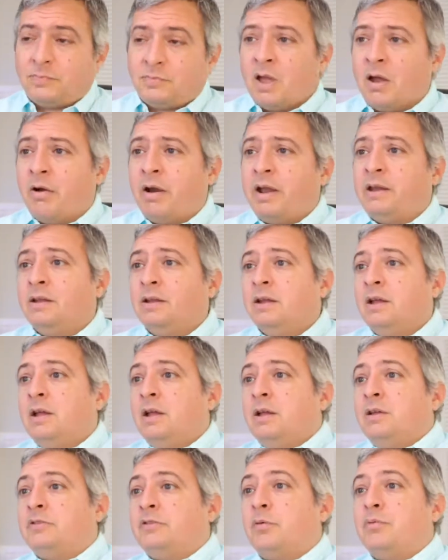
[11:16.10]
All right.
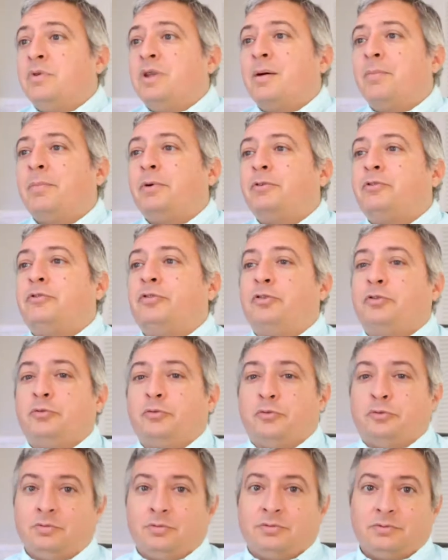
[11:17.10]
So number
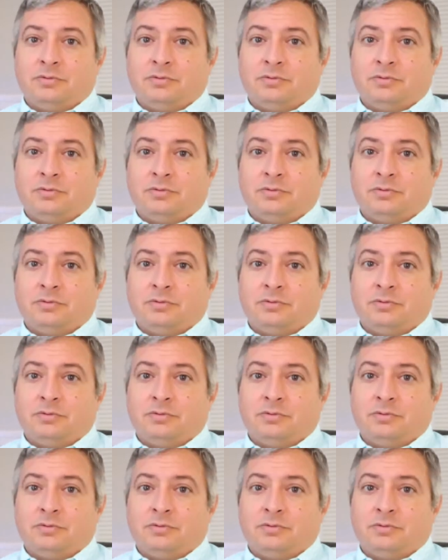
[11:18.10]
two,